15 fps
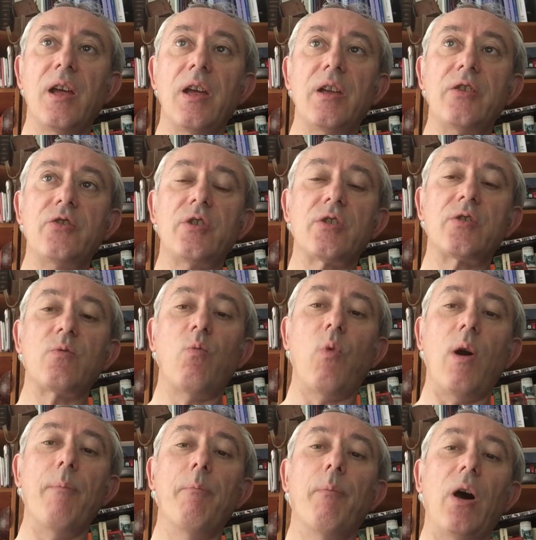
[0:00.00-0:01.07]
is just
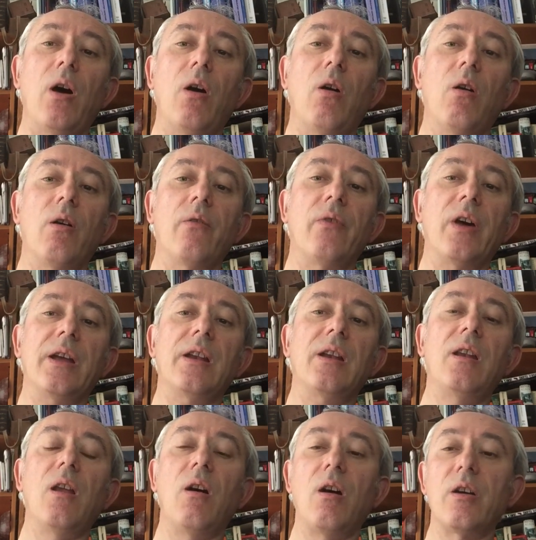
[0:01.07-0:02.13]
one part of a
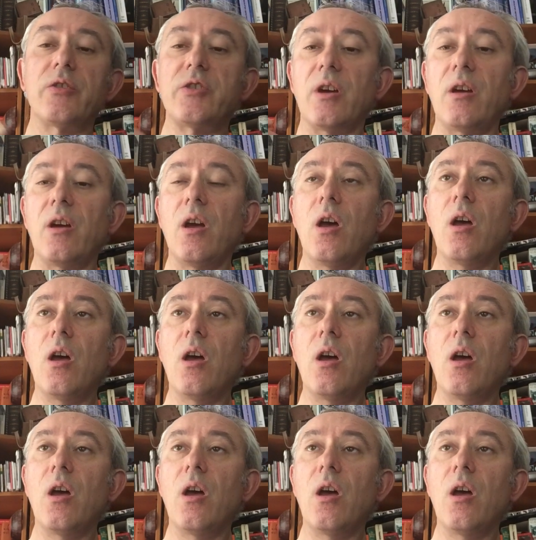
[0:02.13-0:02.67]
larger